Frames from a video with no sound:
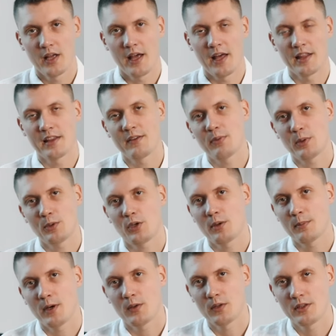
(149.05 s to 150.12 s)
And if you're
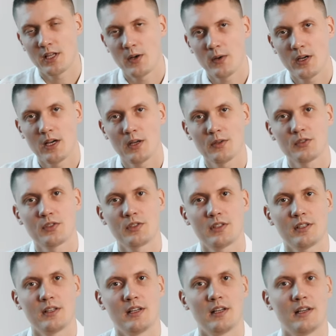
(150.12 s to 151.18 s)
talking about the townhouse,
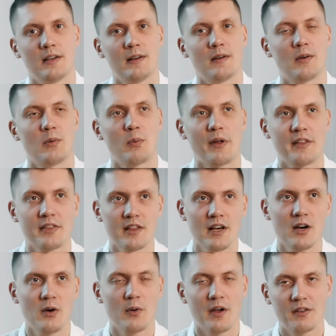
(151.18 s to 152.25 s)
right
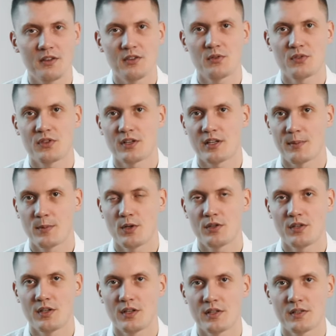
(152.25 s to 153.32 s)
now an interesting
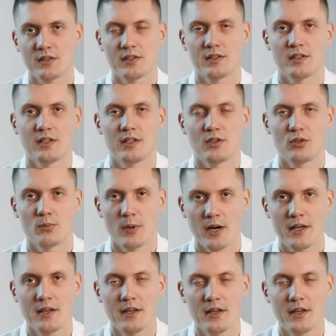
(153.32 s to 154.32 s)
community is Dubai